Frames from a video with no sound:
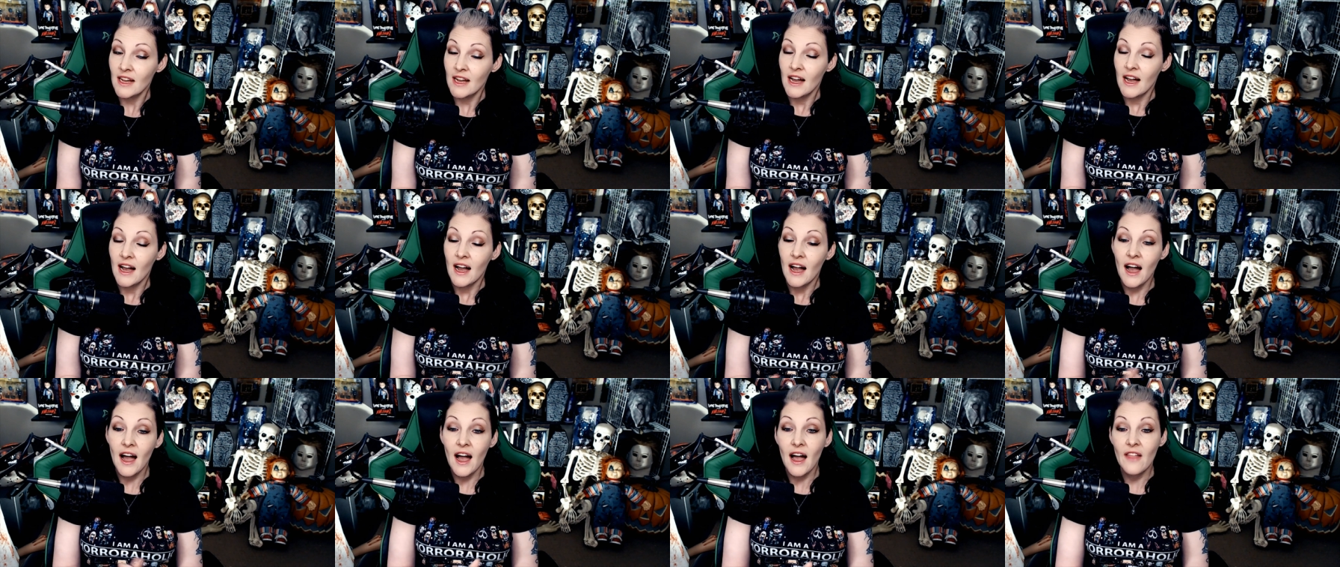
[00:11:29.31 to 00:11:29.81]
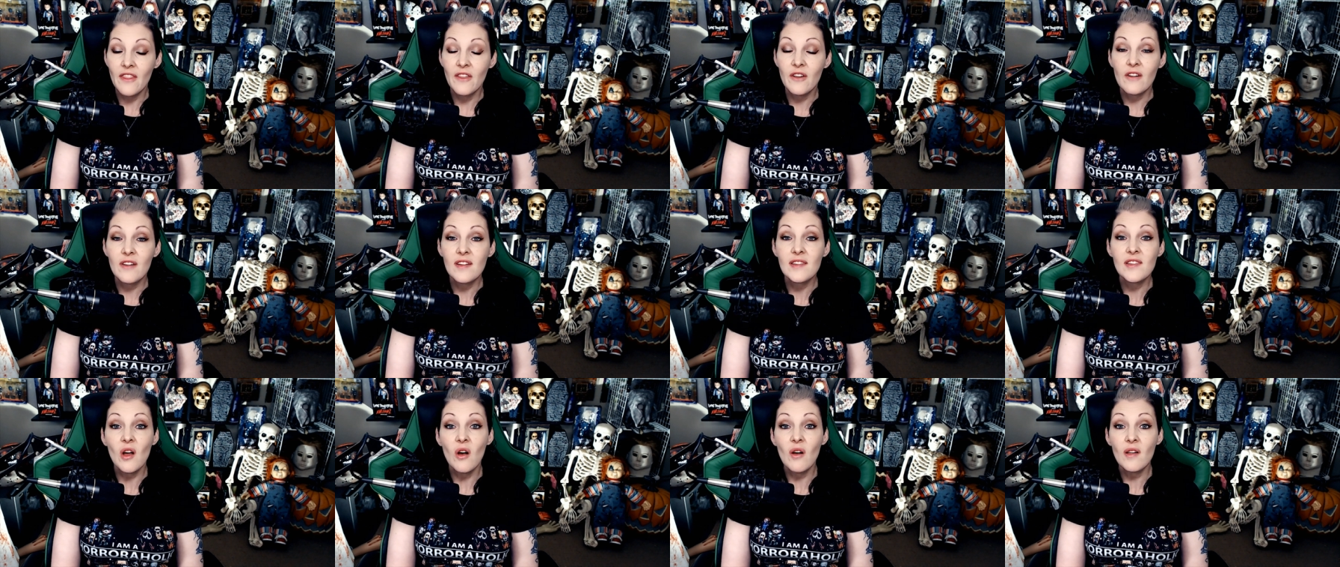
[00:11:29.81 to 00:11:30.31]
Uh, there
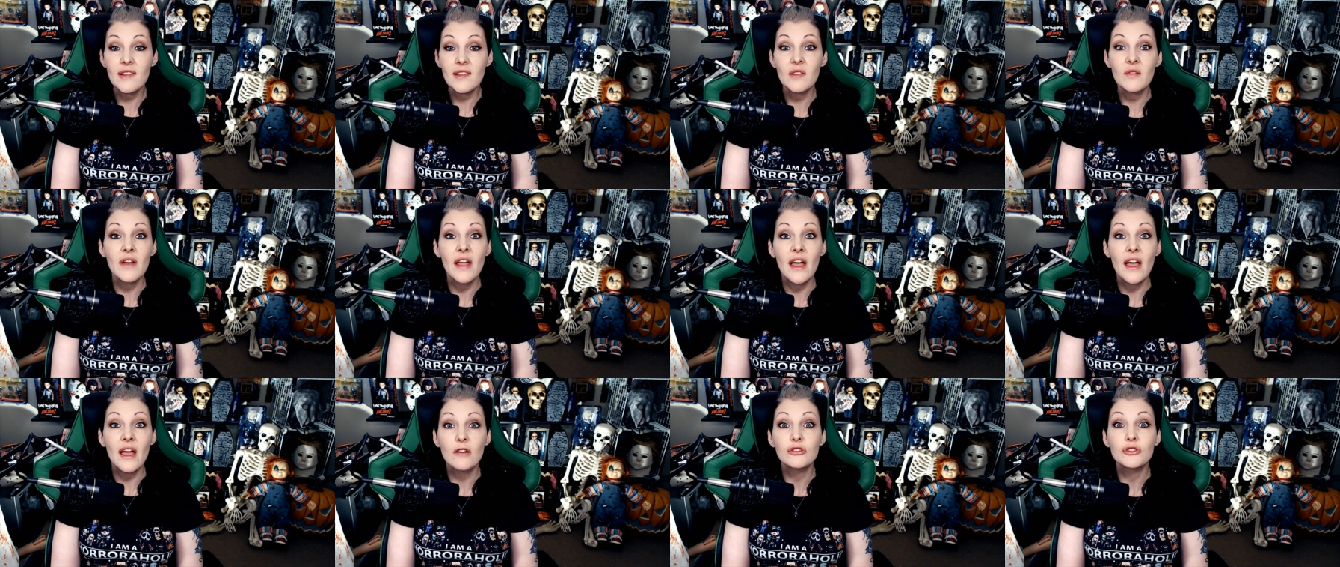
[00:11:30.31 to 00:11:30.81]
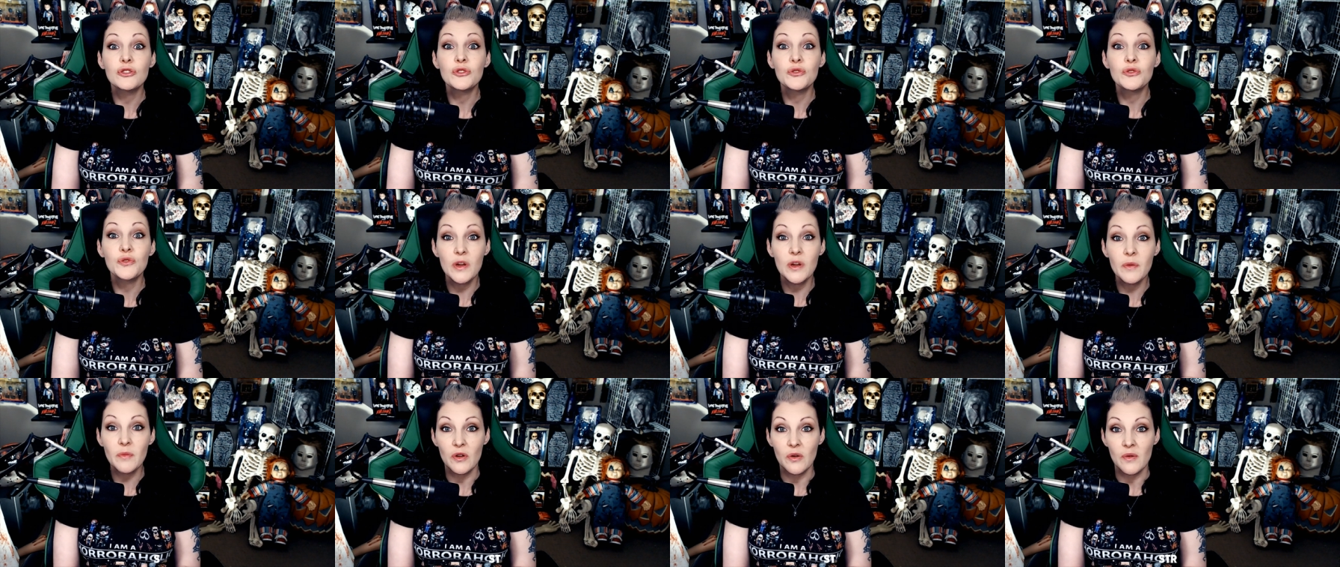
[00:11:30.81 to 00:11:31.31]
is also now
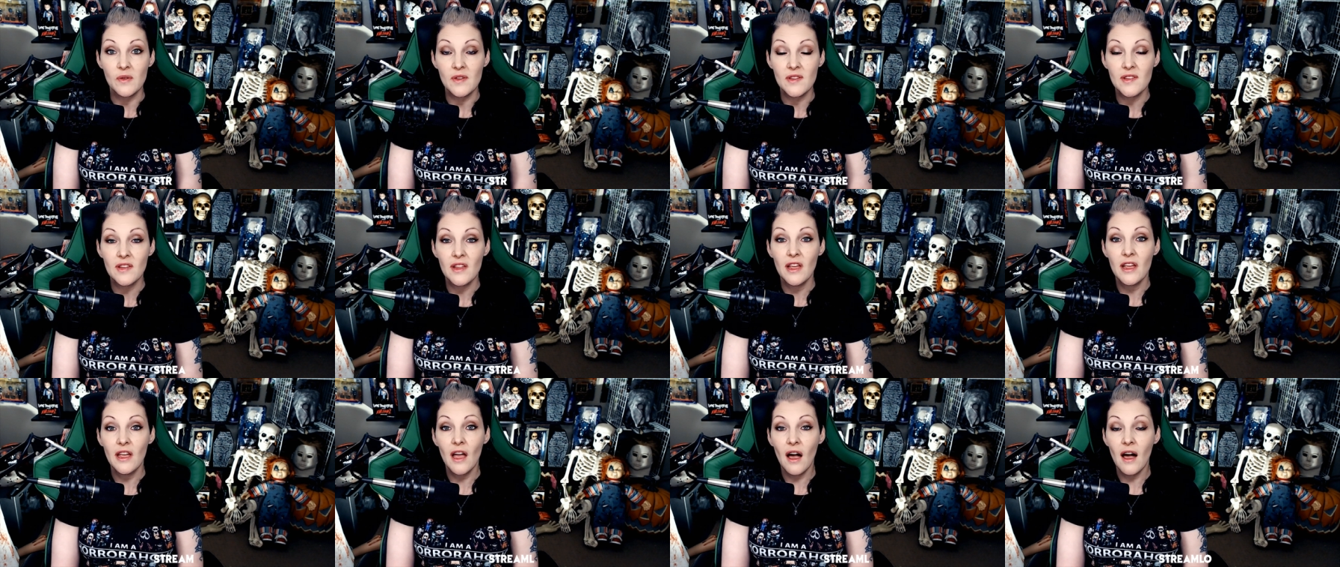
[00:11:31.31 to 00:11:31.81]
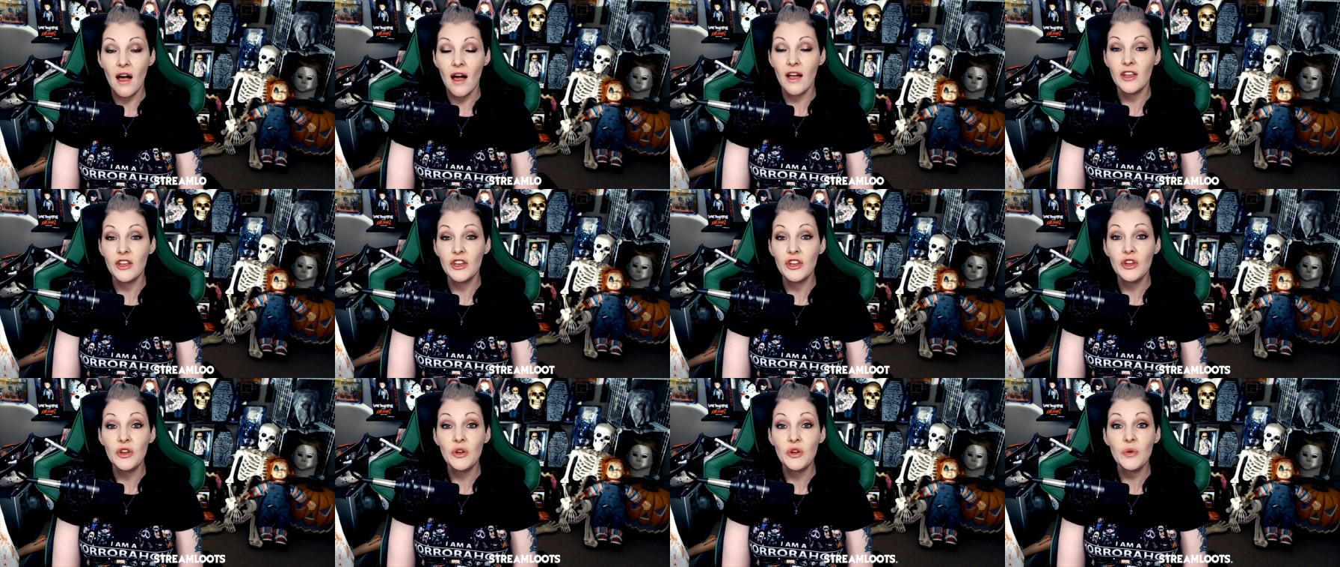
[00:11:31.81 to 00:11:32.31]
Streamloots. Uh,
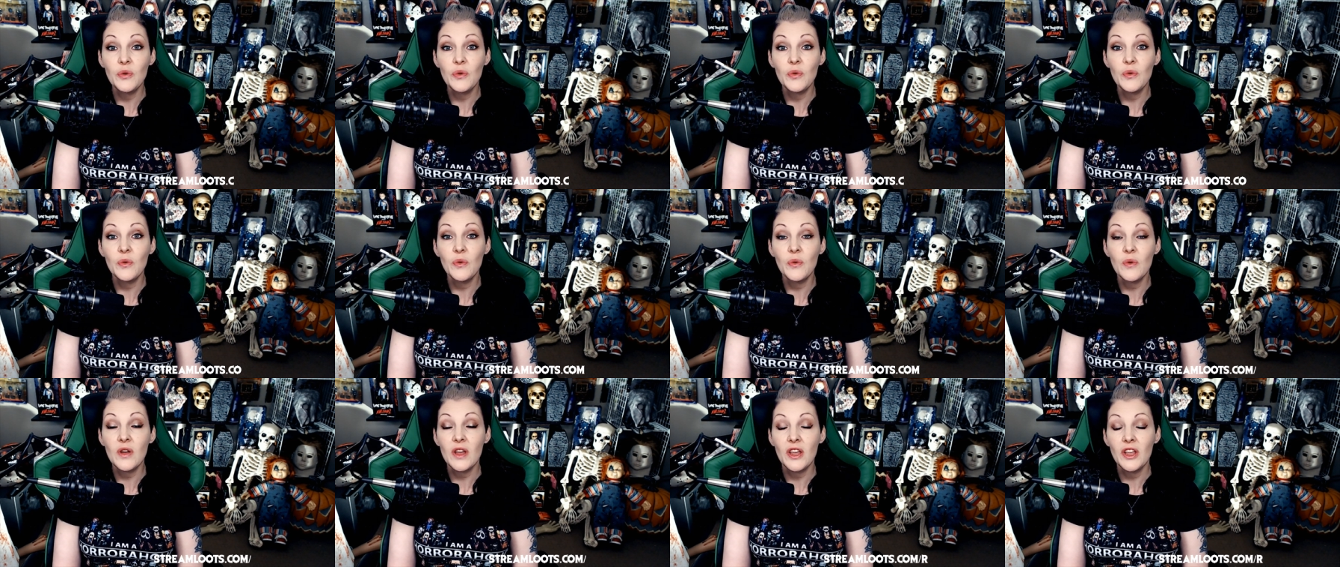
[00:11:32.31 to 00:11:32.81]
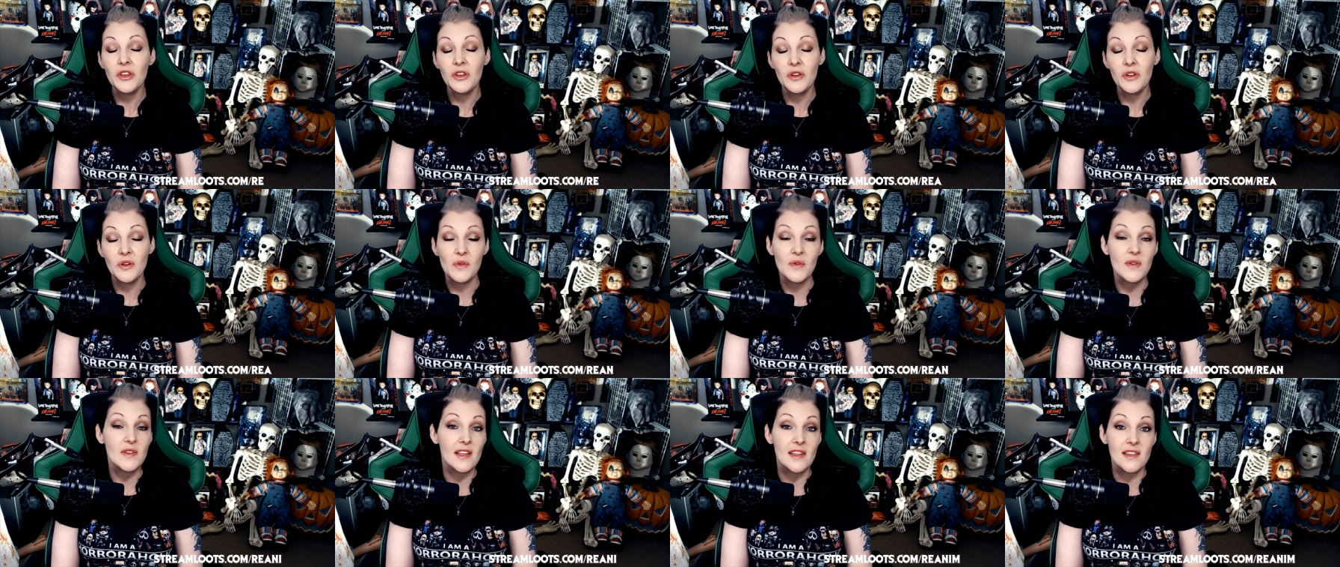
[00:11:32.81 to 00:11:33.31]
you can
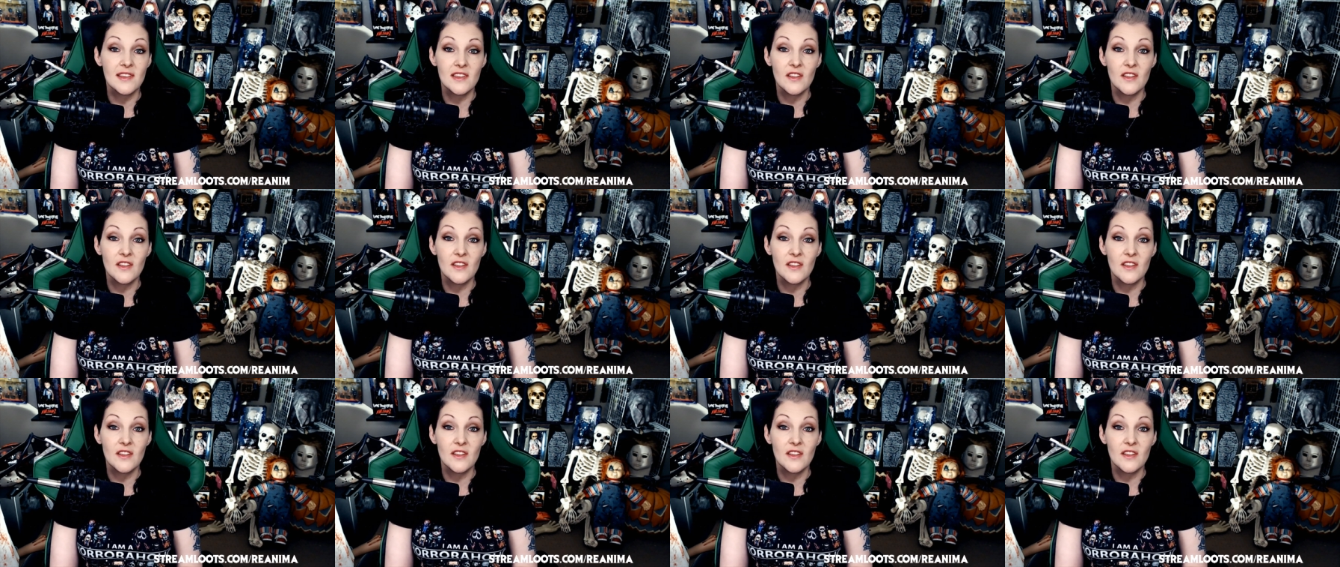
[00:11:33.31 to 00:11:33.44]
use this.